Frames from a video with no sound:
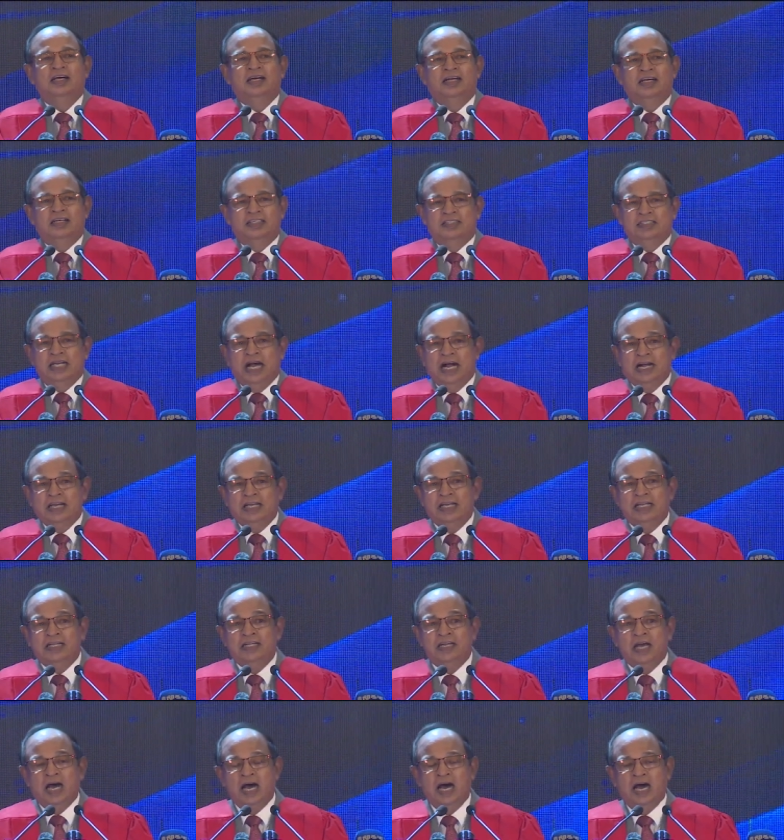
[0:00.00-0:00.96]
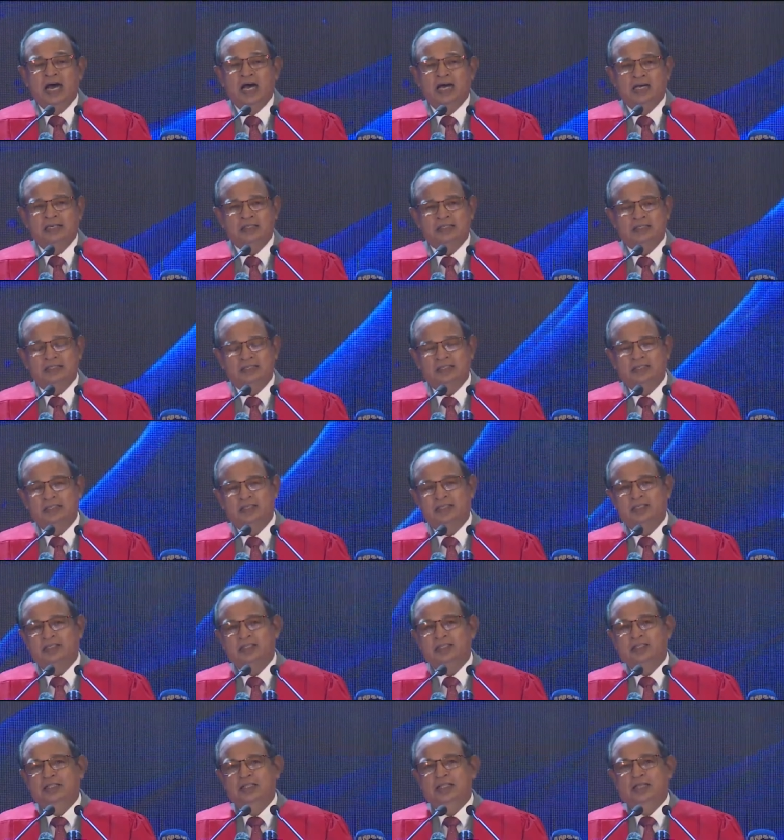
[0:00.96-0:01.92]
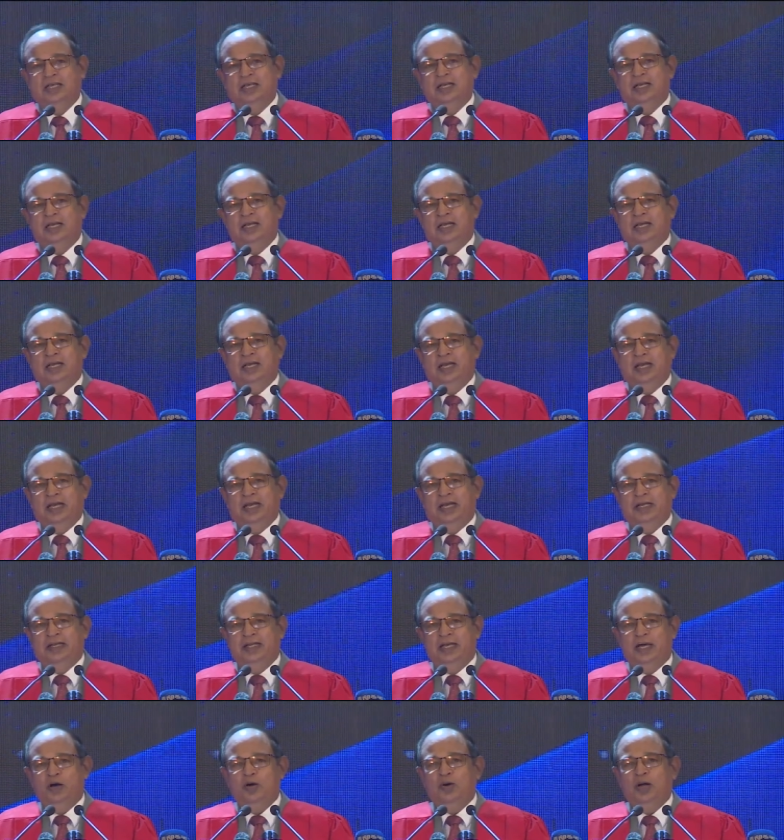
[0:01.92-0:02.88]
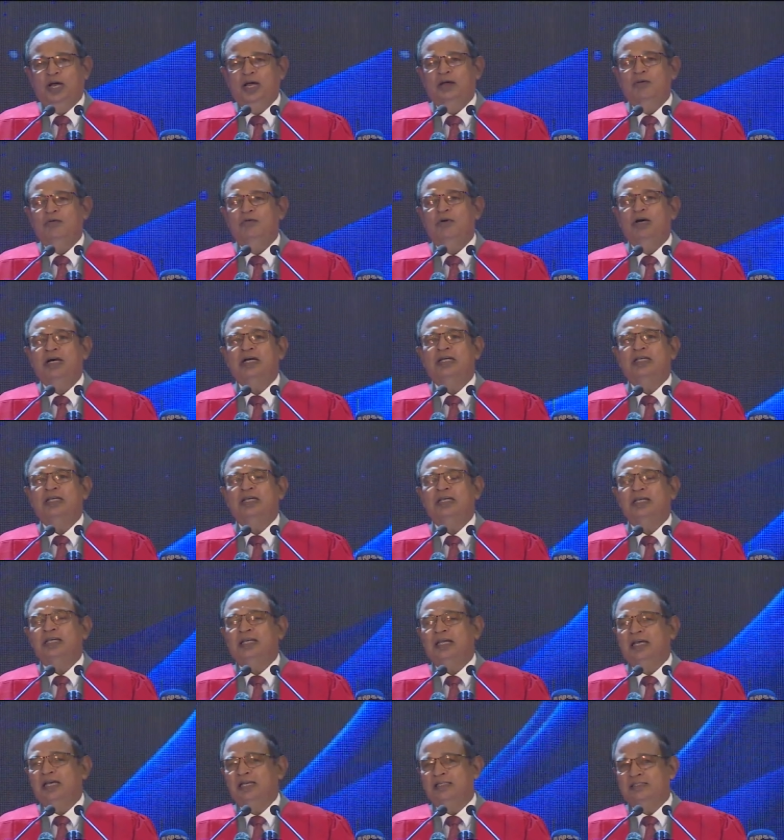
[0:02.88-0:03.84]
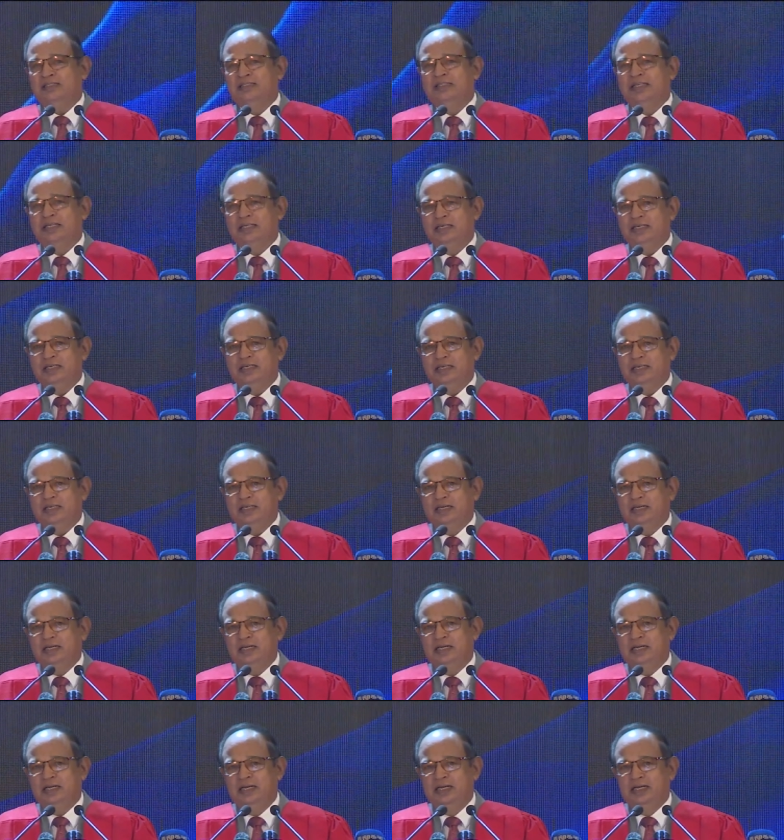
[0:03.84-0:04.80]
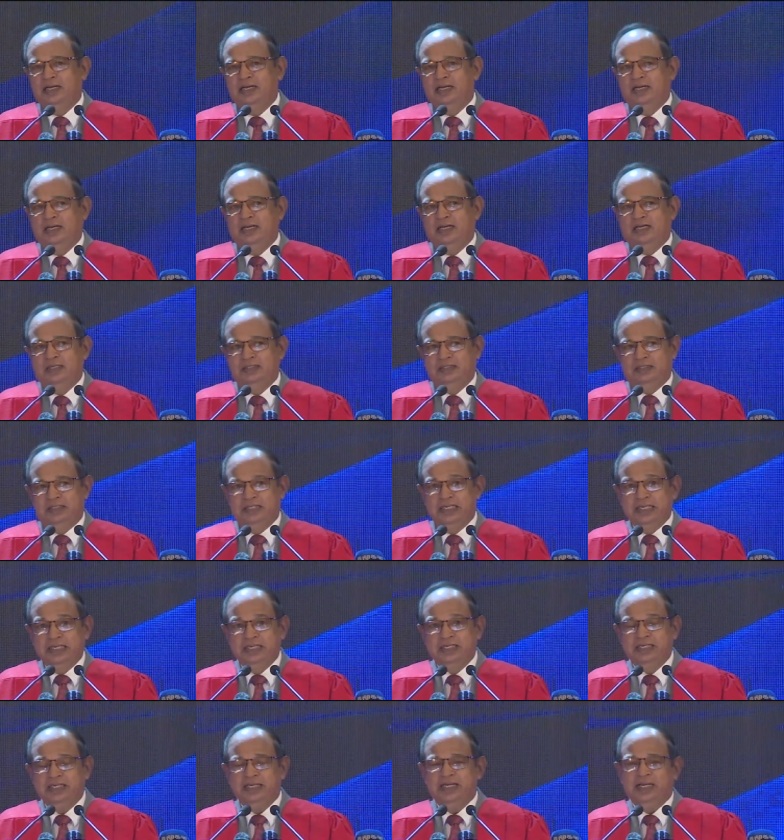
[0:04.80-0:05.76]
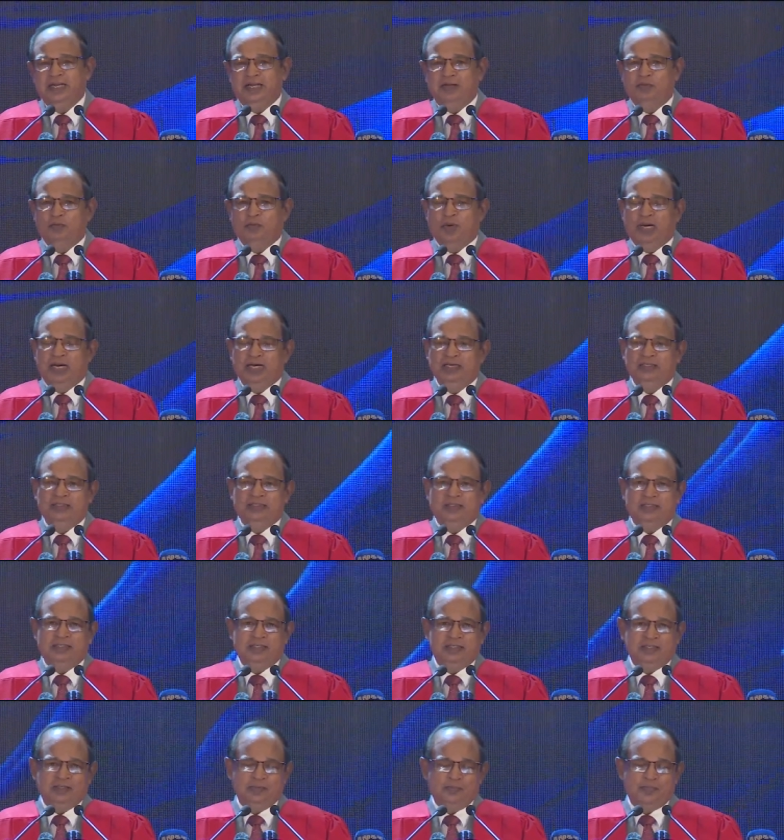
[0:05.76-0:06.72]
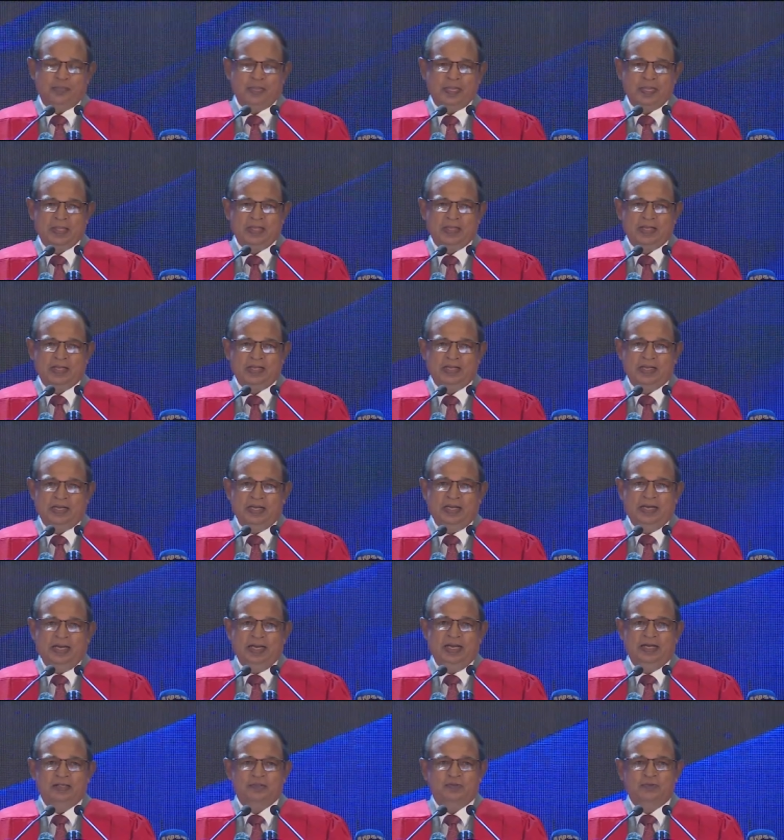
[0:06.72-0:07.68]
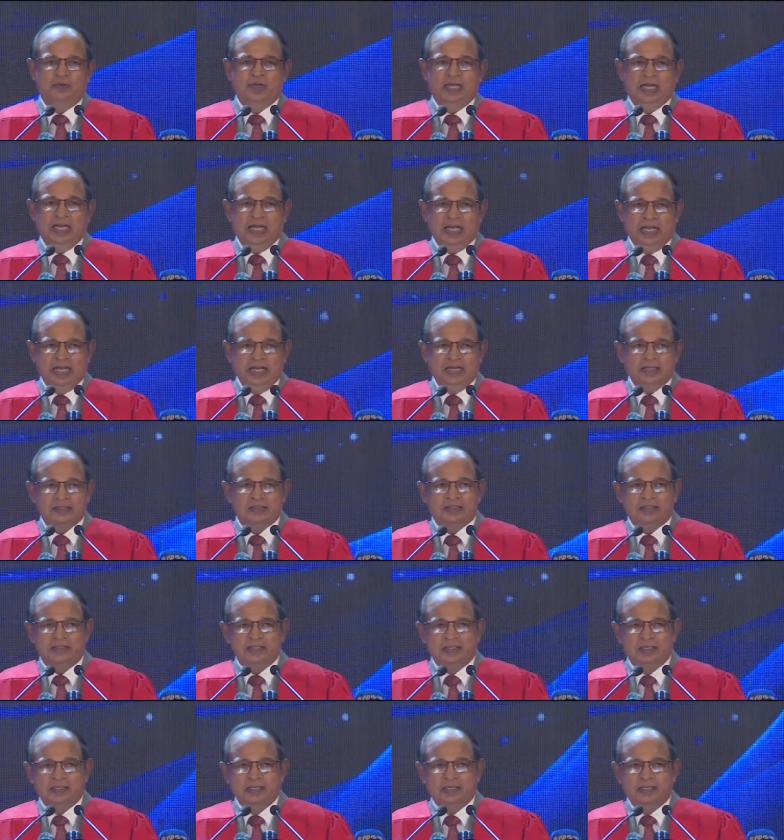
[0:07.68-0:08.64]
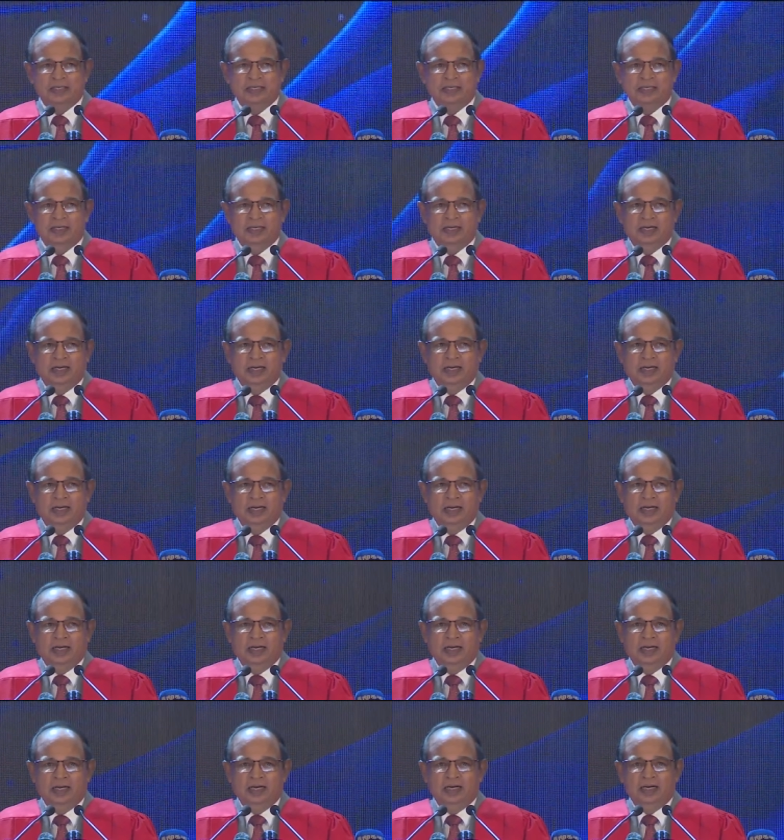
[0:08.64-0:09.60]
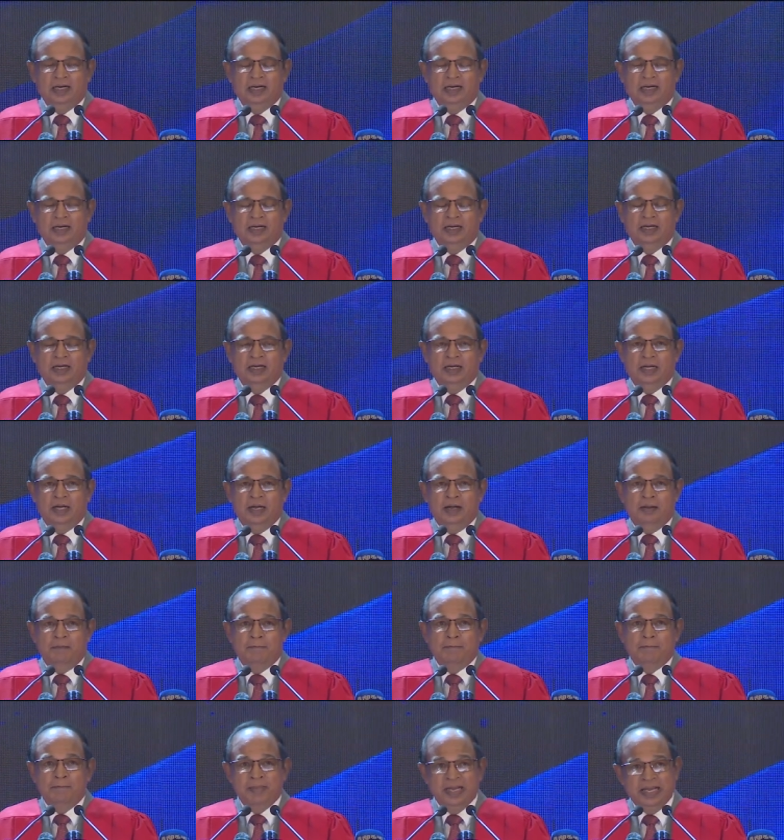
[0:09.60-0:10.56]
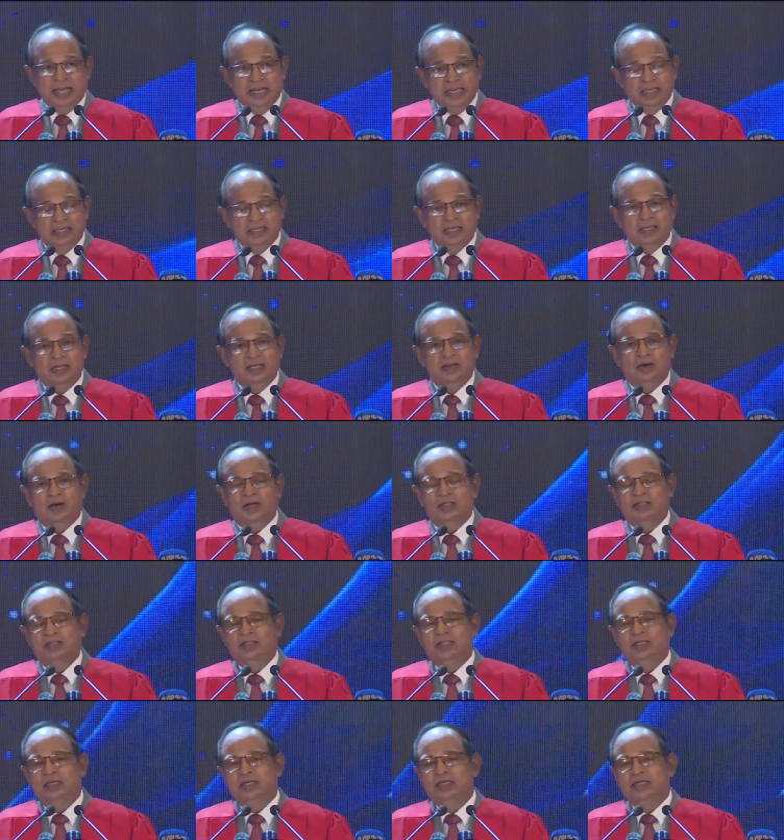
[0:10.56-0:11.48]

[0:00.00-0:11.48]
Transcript: young in heart, and now I am working as the senior advisor as well as uh, mainly on the